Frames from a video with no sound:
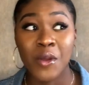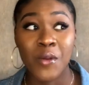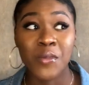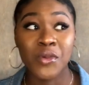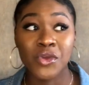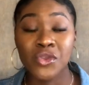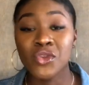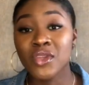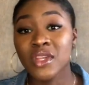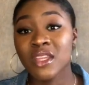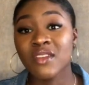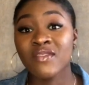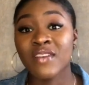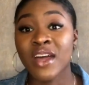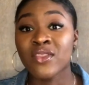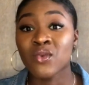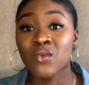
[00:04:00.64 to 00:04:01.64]
but you do need to
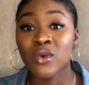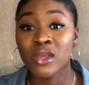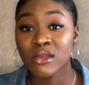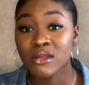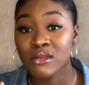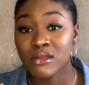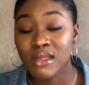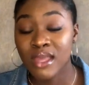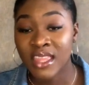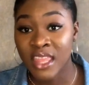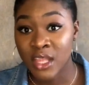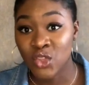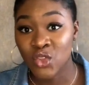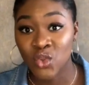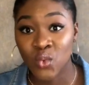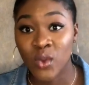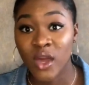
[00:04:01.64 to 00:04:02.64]
find the ones that
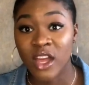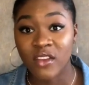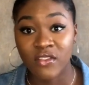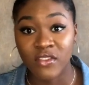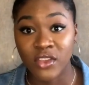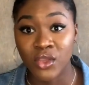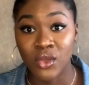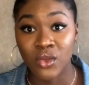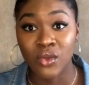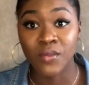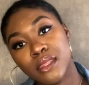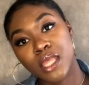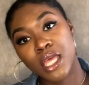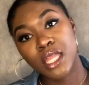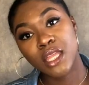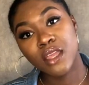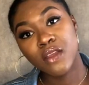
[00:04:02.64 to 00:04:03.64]
do work for you. And
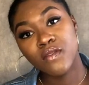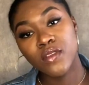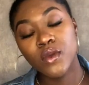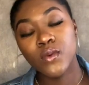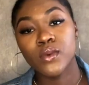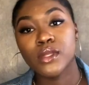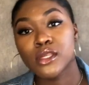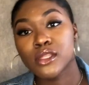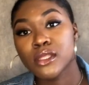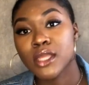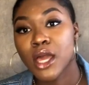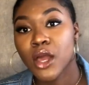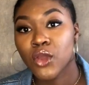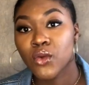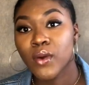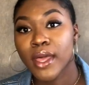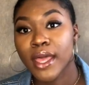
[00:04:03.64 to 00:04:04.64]
then if you want to style
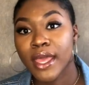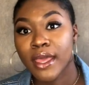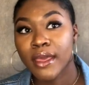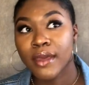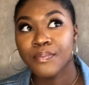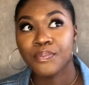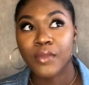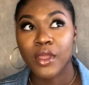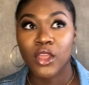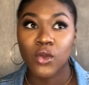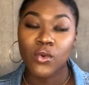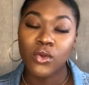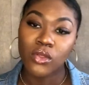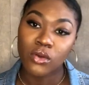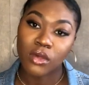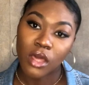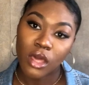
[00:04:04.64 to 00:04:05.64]
your hair and you want
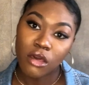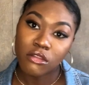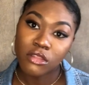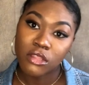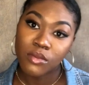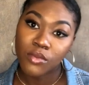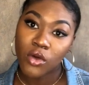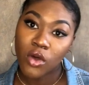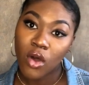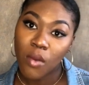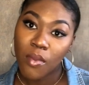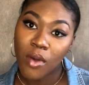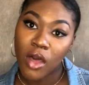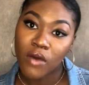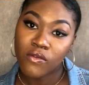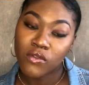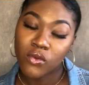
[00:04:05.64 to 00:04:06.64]
your curls to pop
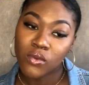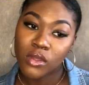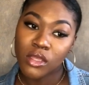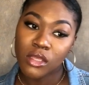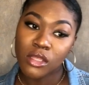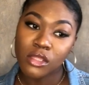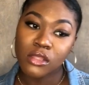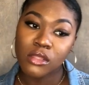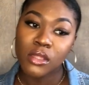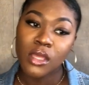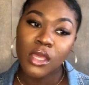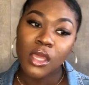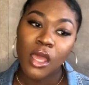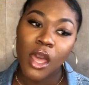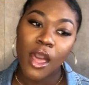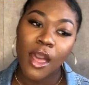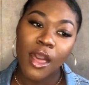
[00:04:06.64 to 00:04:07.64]
afterwards,
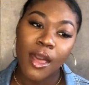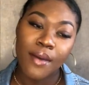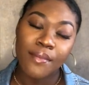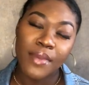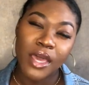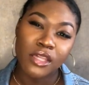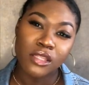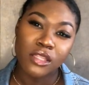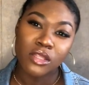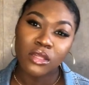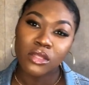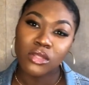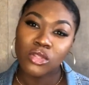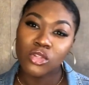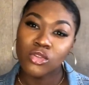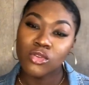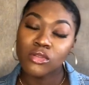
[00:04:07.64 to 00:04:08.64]
I
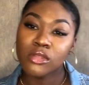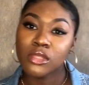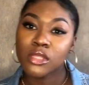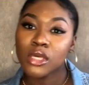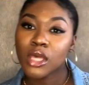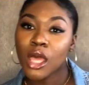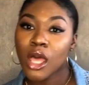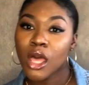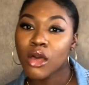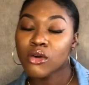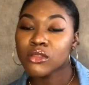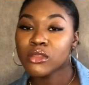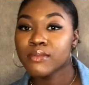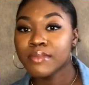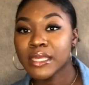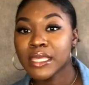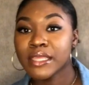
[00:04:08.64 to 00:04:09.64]
suggest you use the
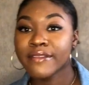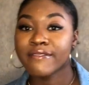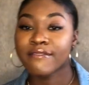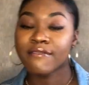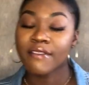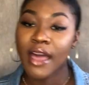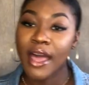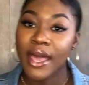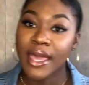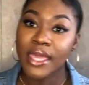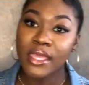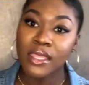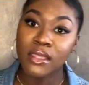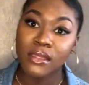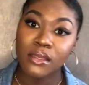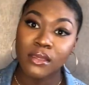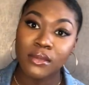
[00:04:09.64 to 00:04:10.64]
Curls Be
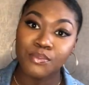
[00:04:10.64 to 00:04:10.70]
Defined.